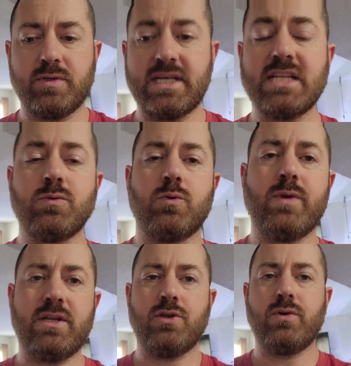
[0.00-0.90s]
But that's what
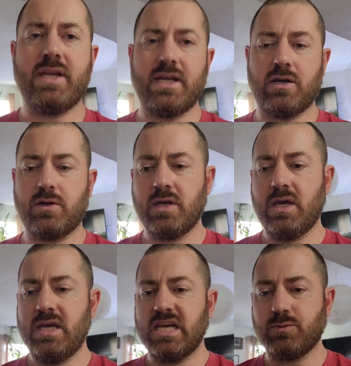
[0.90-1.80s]
we do here,
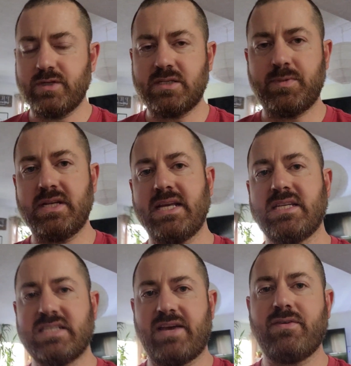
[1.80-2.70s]
is we spend a
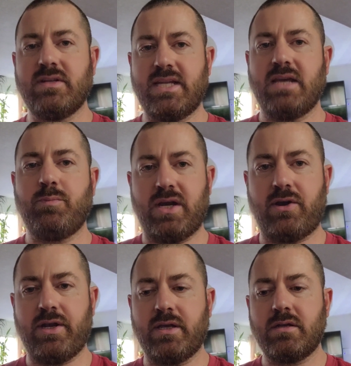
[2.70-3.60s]
7-day
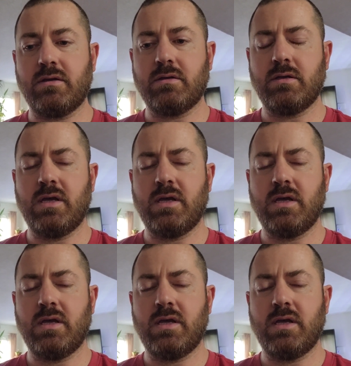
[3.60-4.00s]
period